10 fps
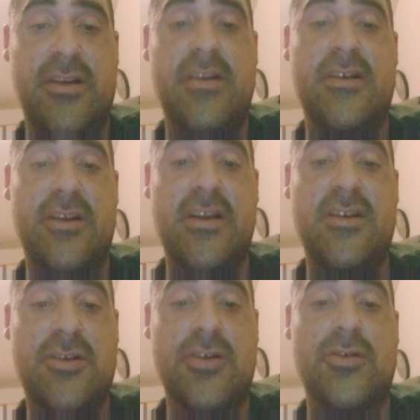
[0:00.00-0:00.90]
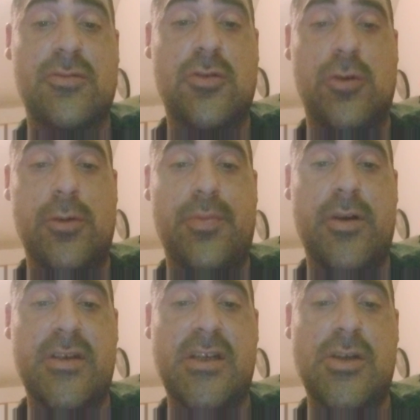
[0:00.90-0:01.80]
an internal core
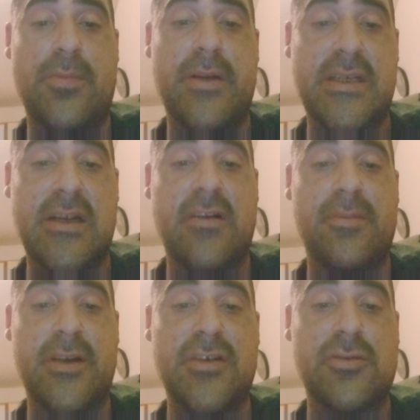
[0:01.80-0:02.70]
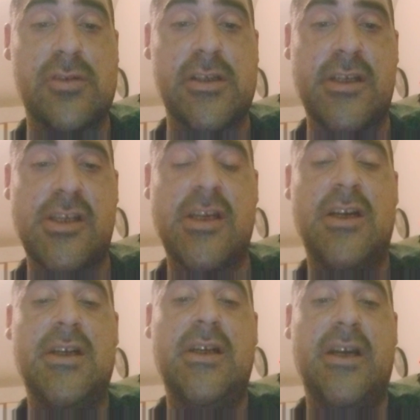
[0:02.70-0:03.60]
processor based out of my nucleus,
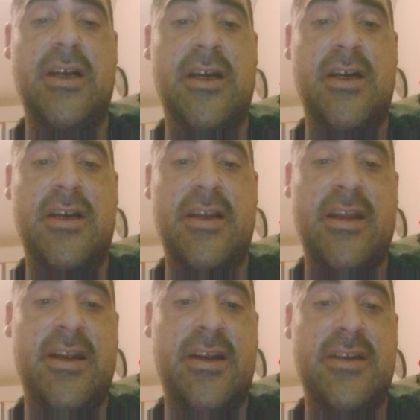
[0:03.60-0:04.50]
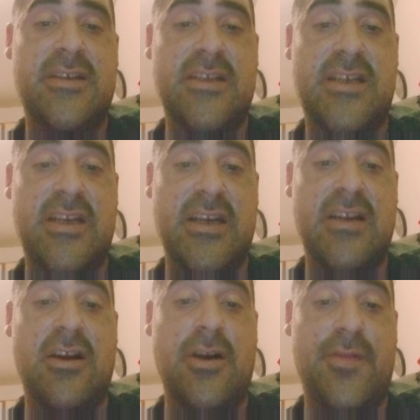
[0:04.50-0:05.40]
and
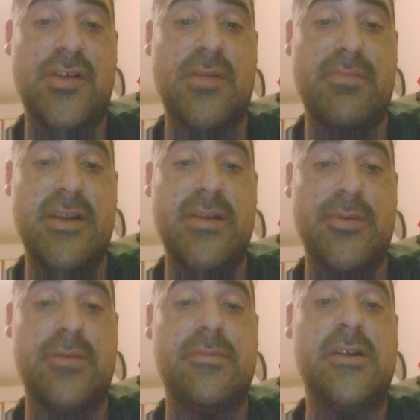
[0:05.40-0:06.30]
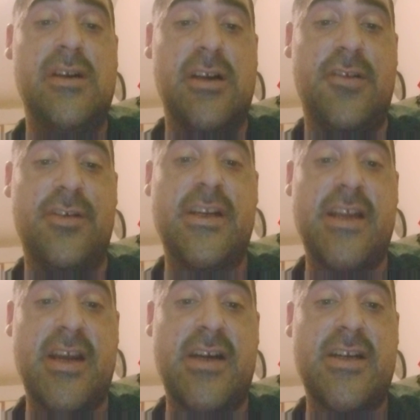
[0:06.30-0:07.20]
it offers a minimum of an
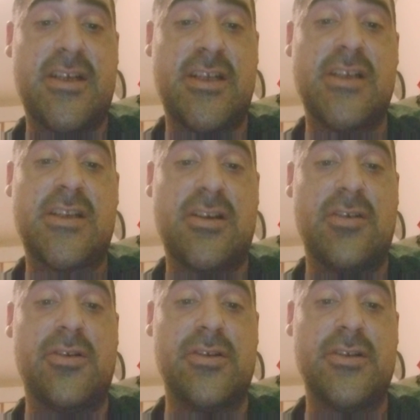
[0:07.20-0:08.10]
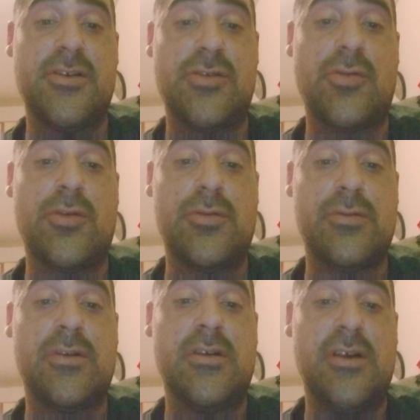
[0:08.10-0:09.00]
AI assist on the
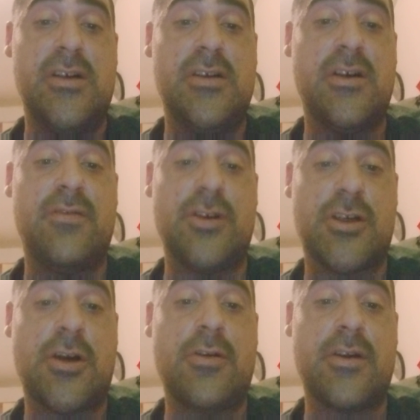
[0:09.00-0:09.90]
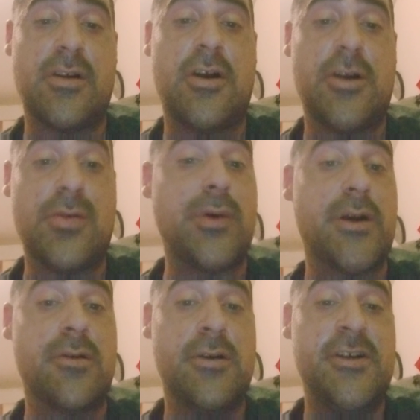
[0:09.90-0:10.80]
drone of your current
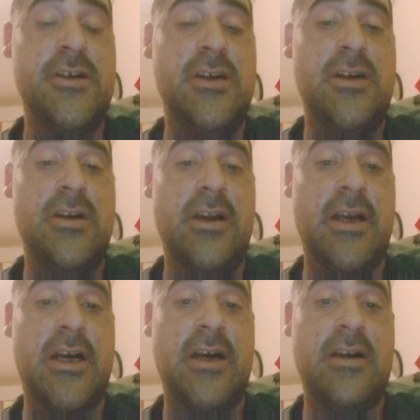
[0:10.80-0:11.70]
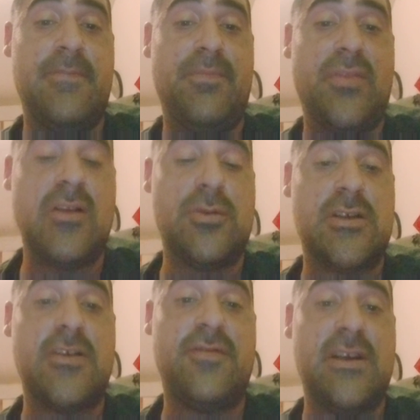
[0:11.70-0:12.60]
hardware
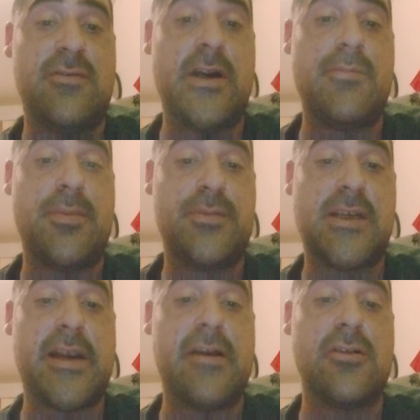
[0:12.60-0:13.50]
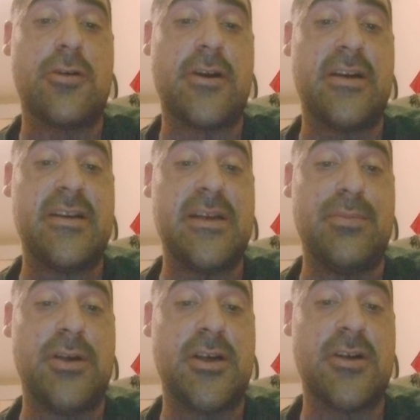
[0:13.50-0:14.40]
with a VRAM upscaler and
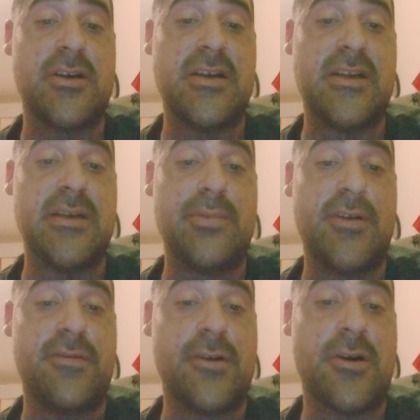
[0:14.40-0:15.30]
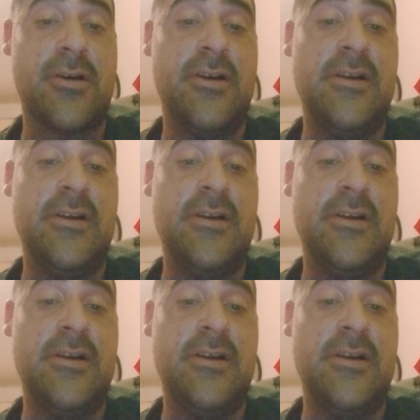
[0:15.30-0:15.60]
debugger and debuffer.